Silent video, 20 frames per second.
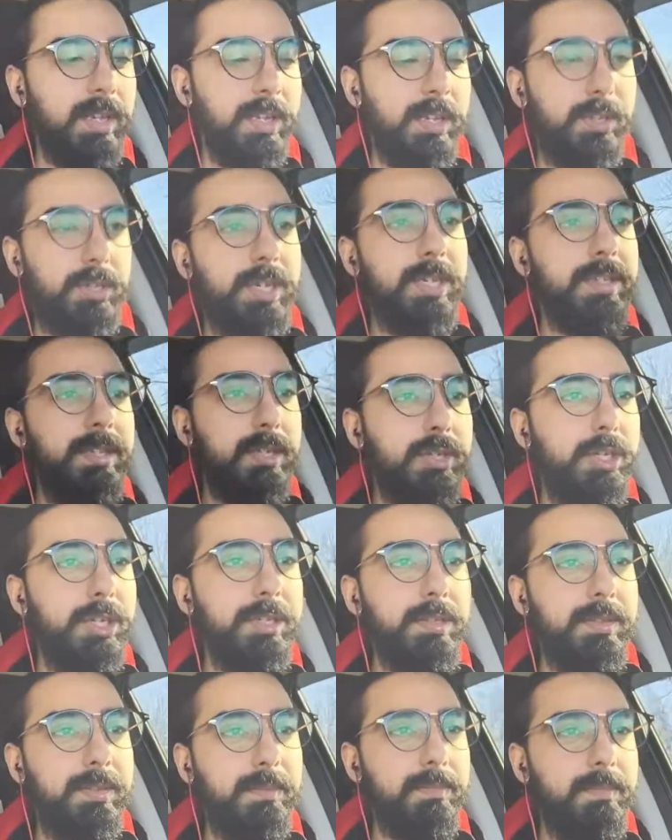She's
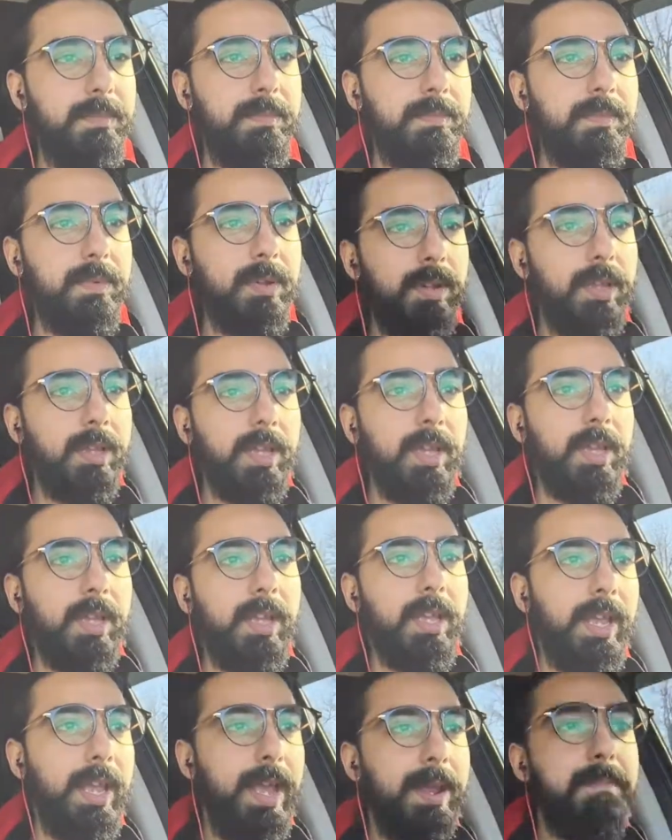
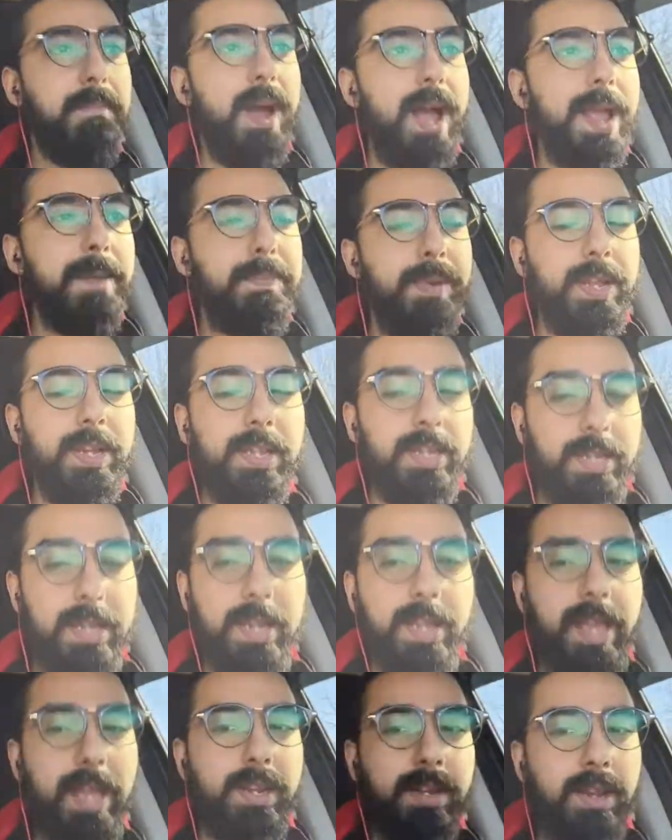in my
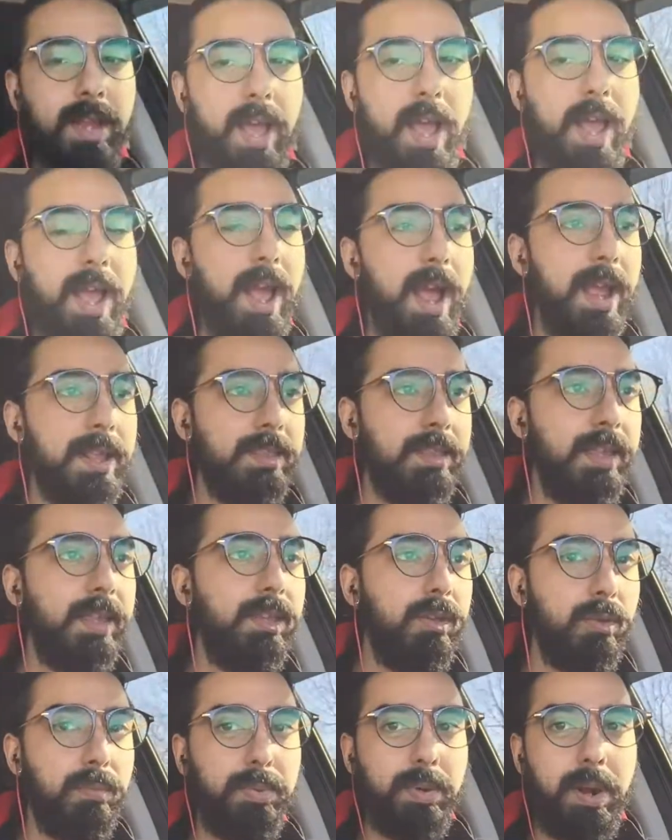opinion, and I
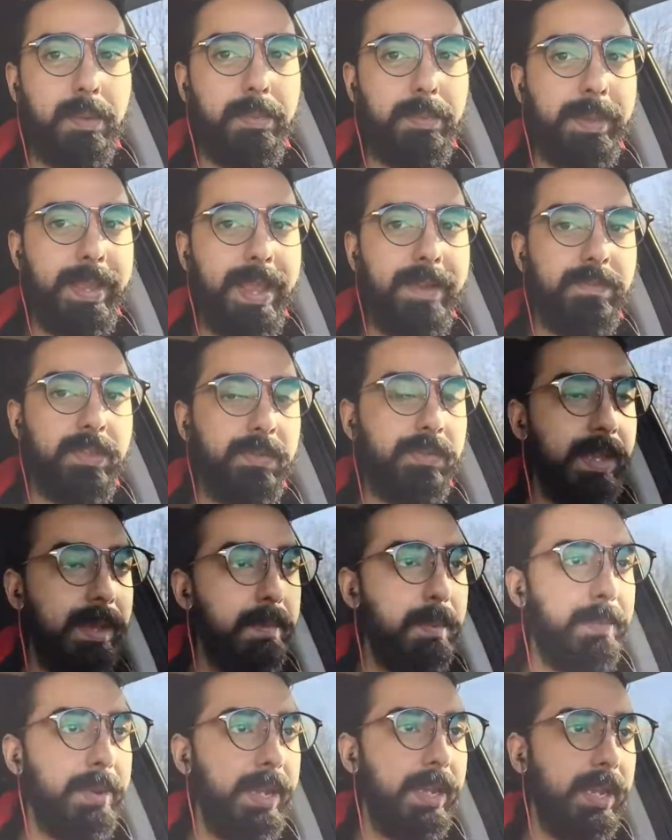think you'll probably have the
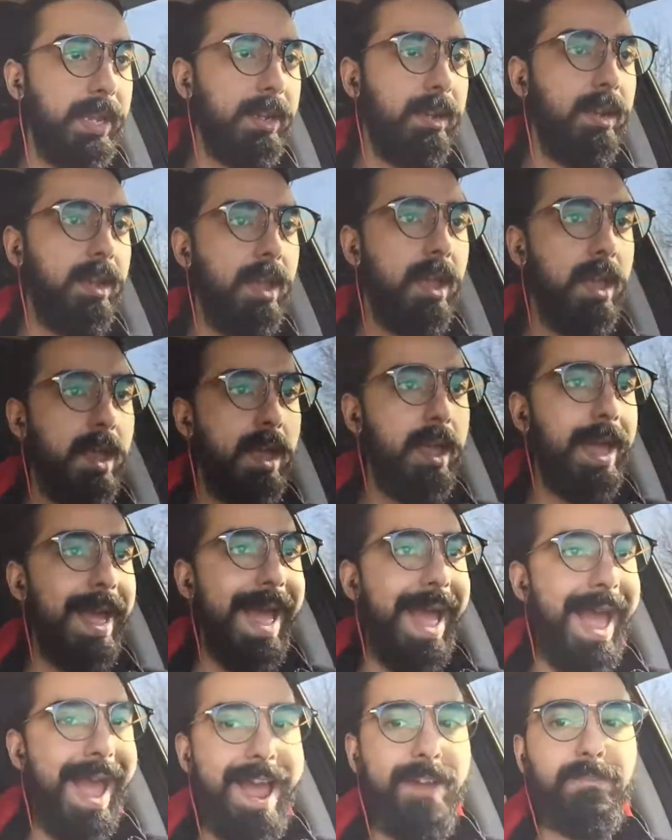same opinion
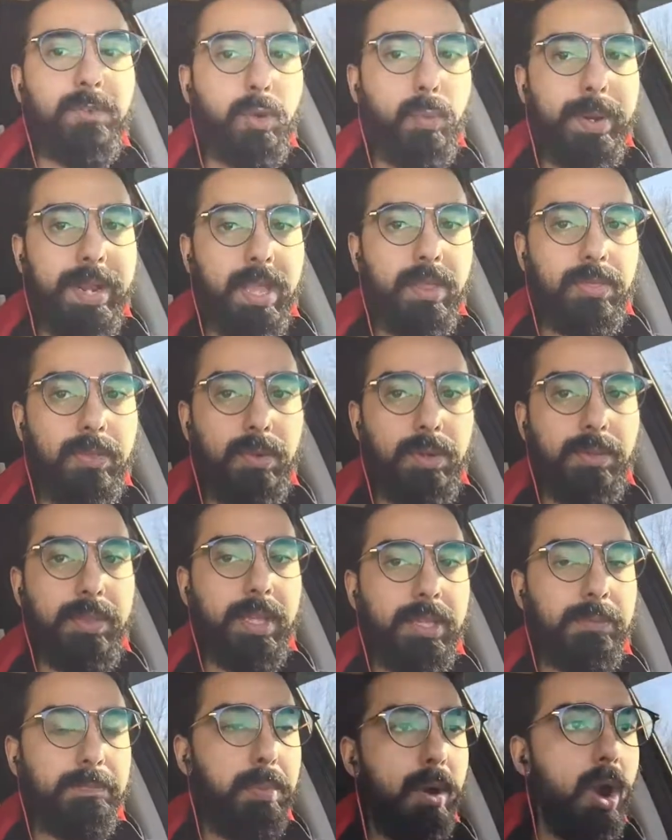after we get through
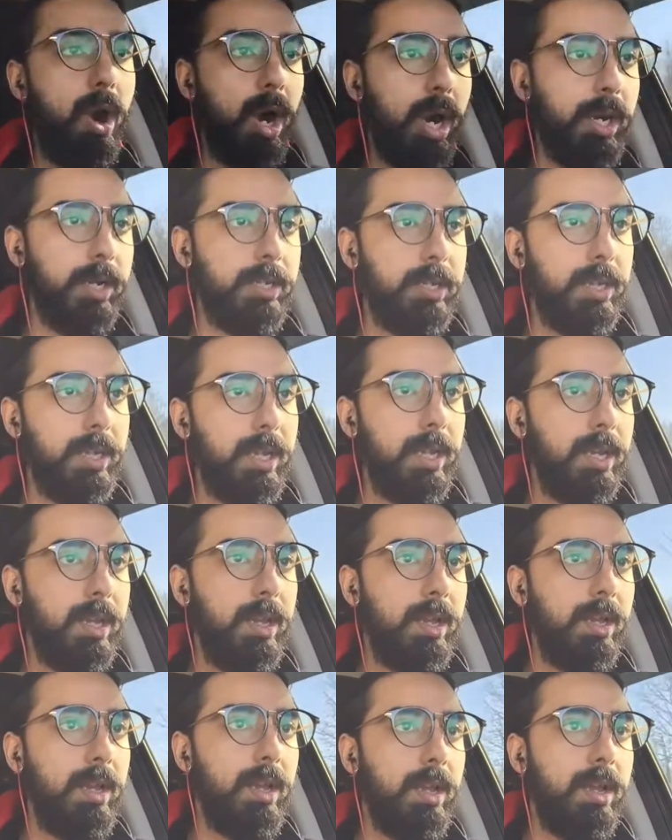this part,
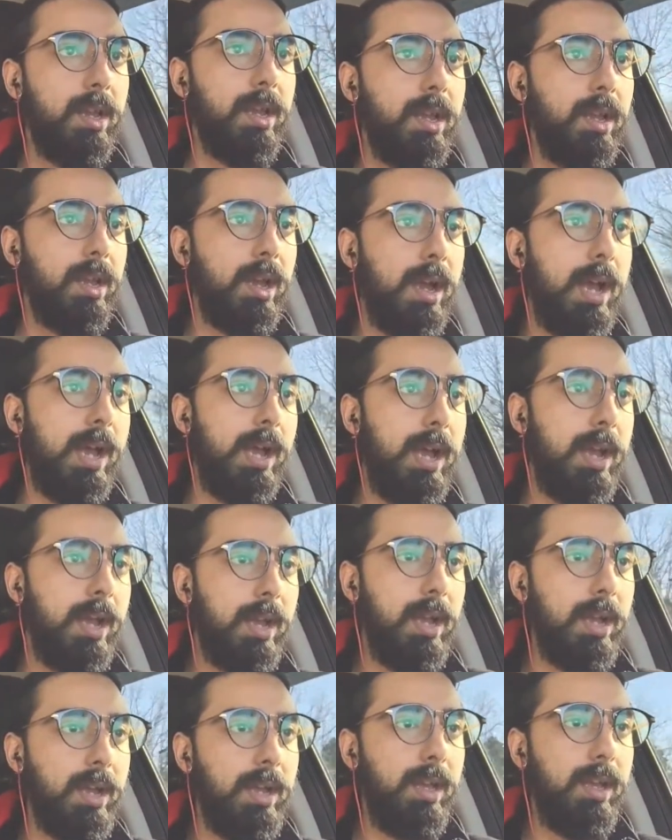
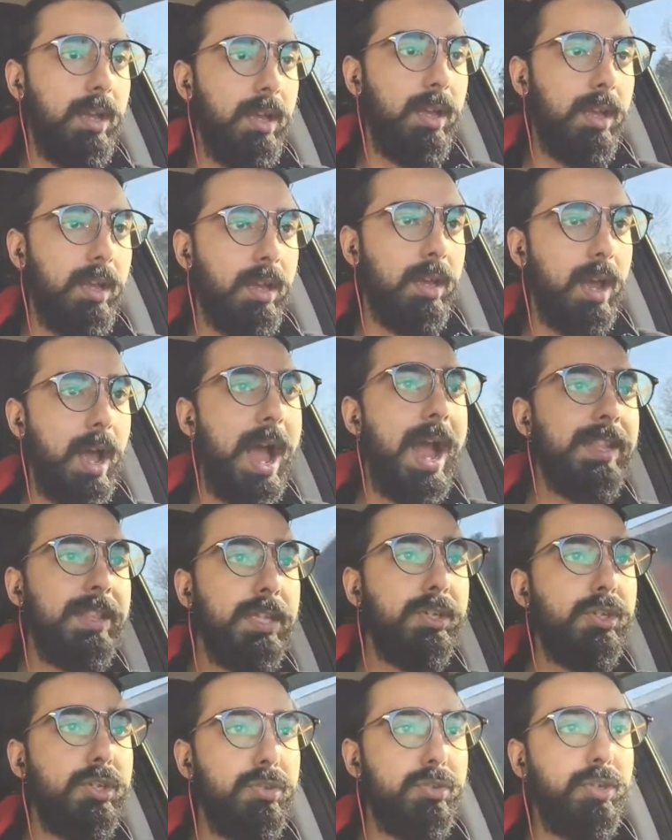I
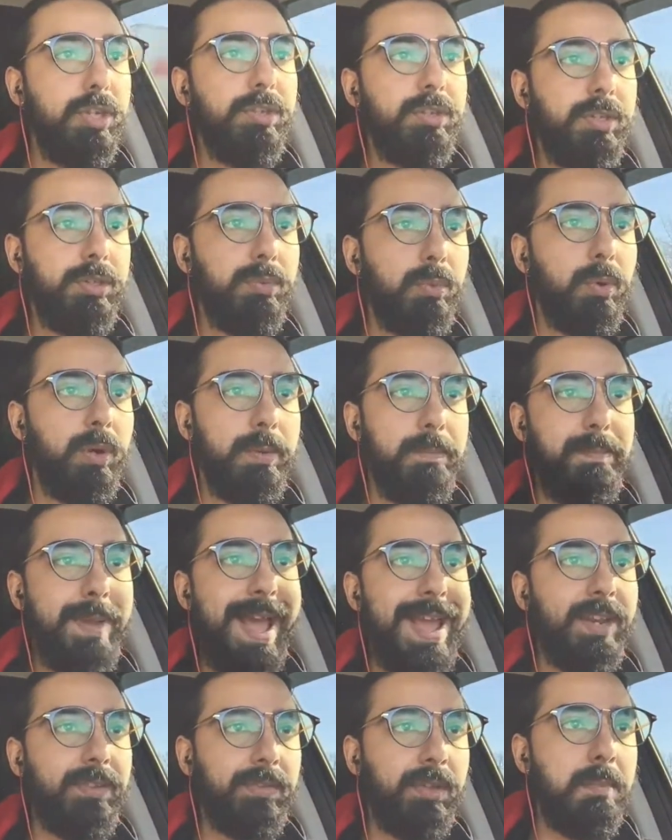think she's just as
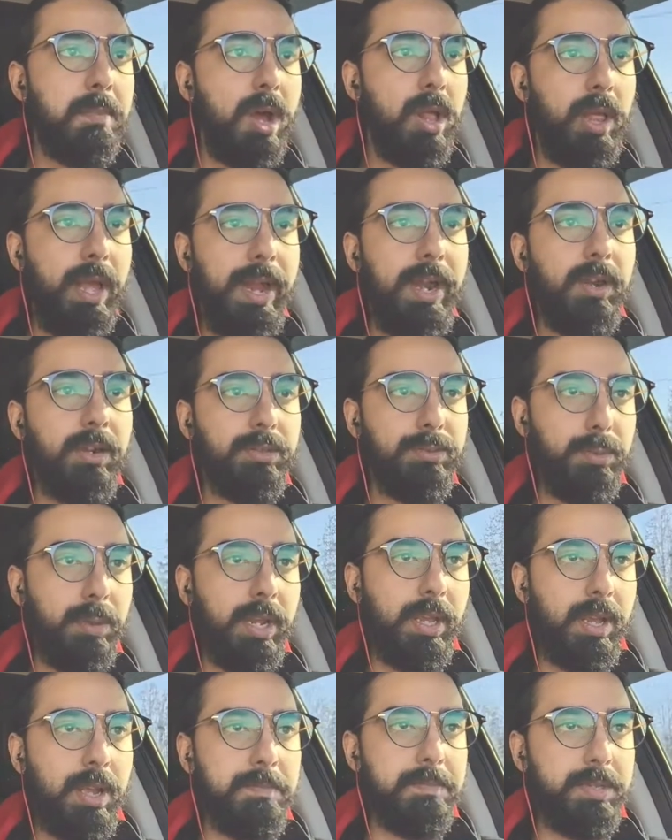bad as Kamala Harris
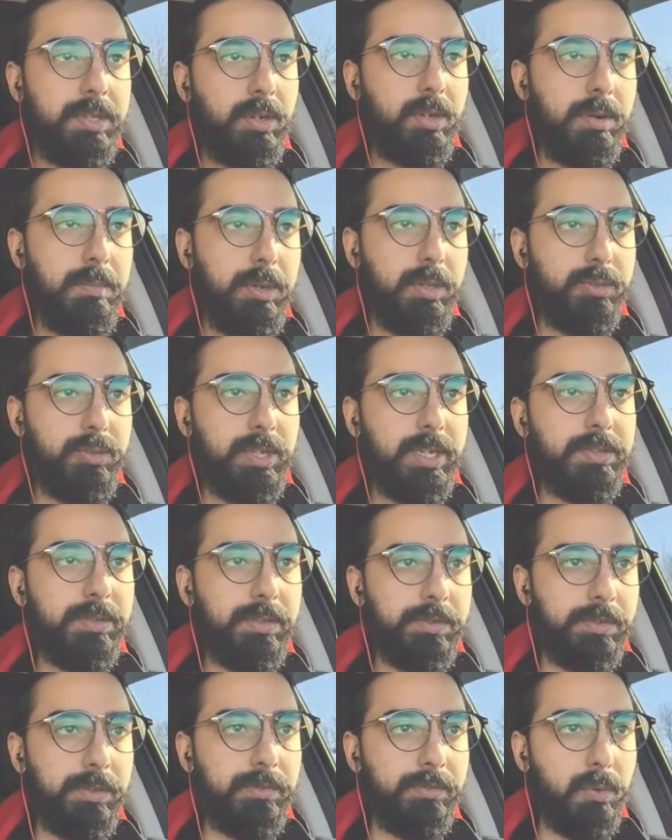when it comes to criminal
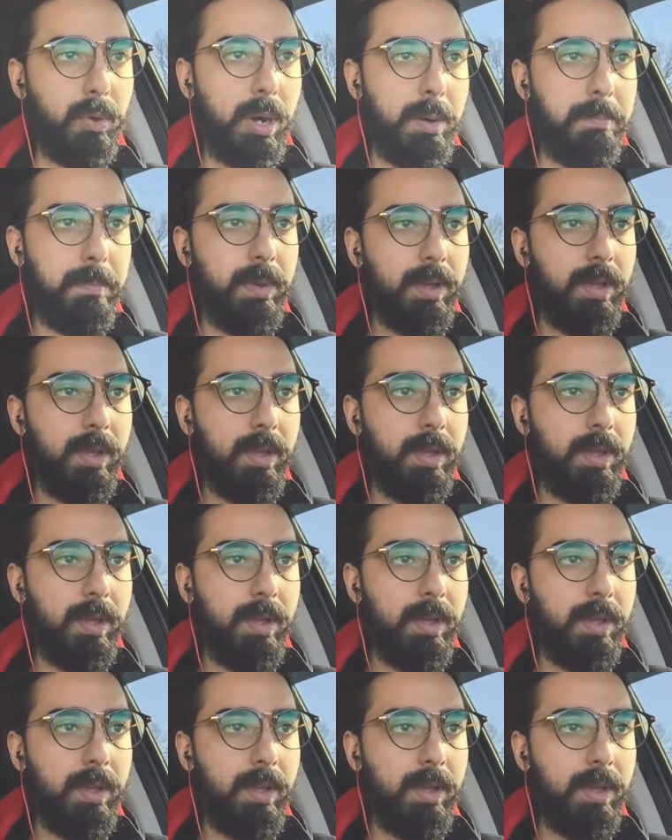justice reform.